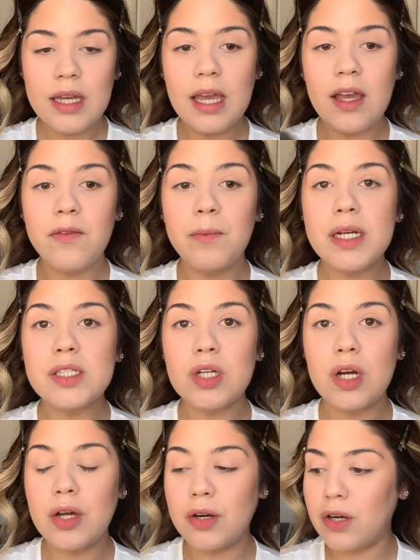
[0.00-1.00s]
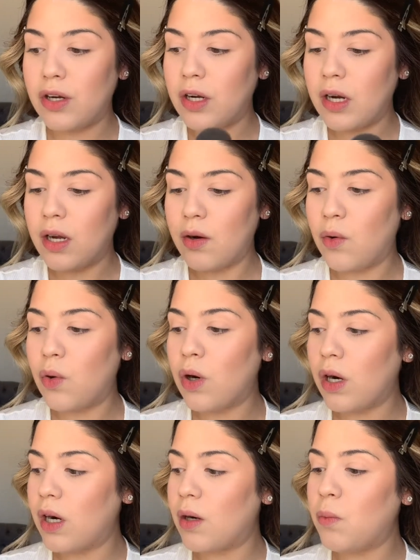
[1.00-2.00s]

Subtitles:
gave my daughter, or